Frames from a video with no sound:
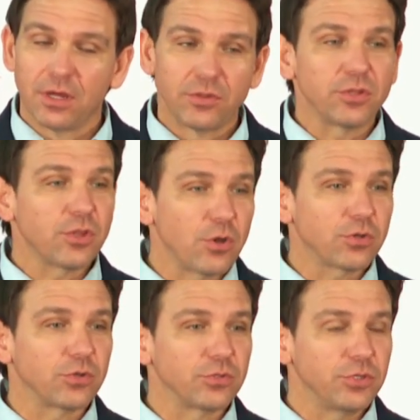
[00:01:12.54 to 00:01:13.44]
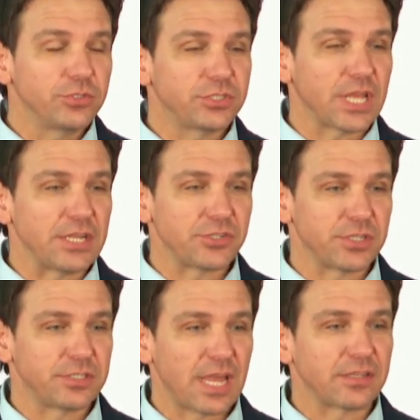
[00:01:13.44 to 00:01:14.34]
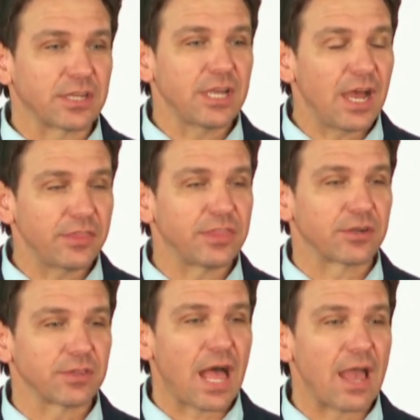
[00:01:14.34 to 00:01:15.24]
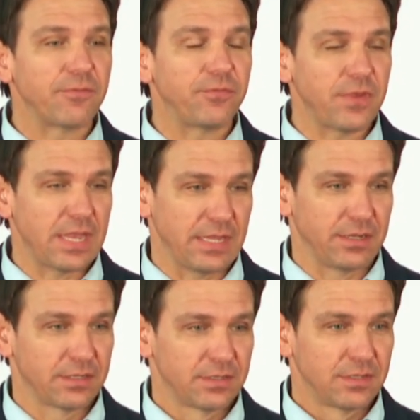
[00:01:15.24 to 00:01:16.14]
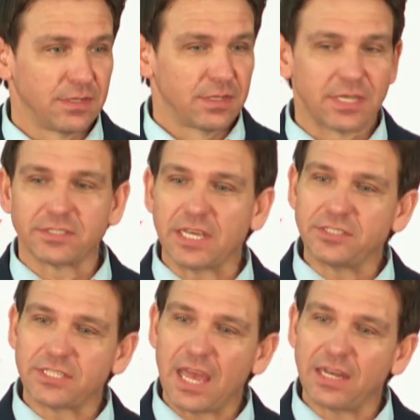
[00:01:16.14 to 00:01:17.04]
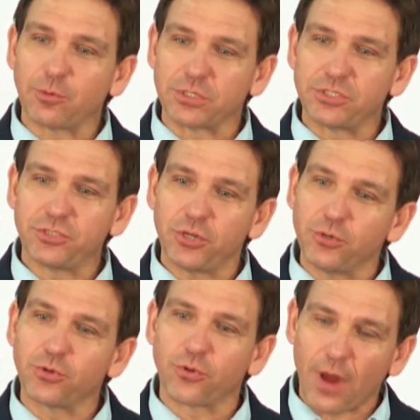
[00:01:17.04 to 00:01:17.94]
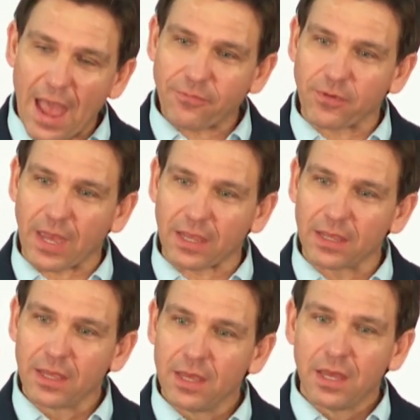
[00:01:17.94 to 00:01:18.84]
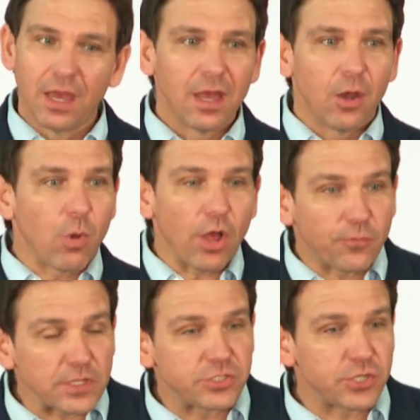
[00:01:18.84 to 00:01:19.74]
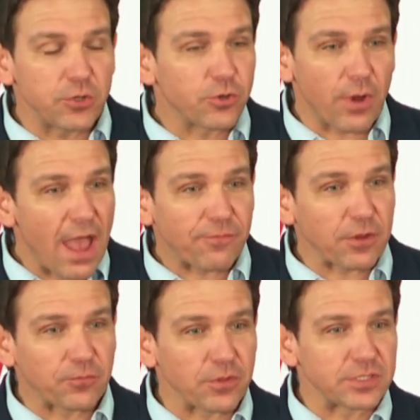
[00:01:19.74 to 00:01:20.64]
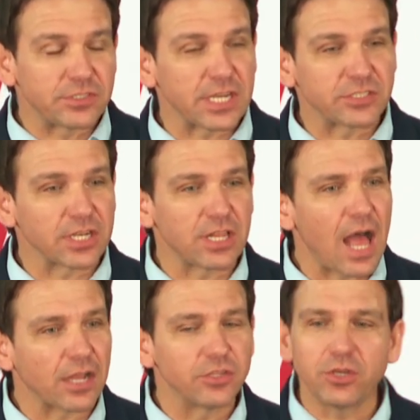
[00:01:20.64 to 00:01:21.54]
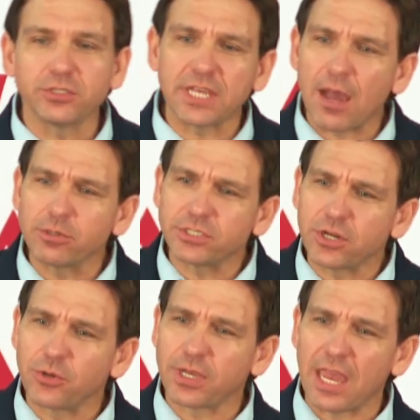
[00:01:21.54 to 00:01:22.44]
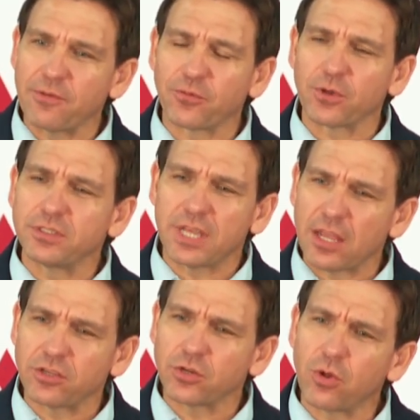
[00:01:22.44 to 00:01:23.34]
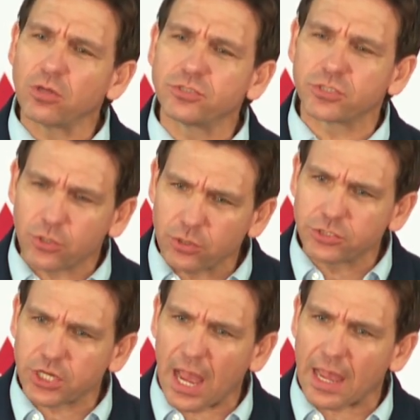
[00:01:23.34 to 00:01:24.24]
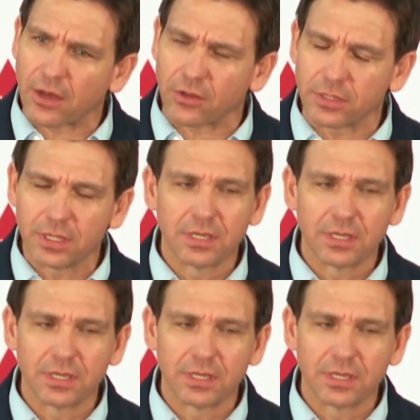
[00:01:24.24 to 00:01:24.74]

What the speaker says: The local news stations had to cut their live feed because they said it was too graphic. Well, if it's too graphic for the 6 o'clock news, how is it okay for a 10-year-old school child?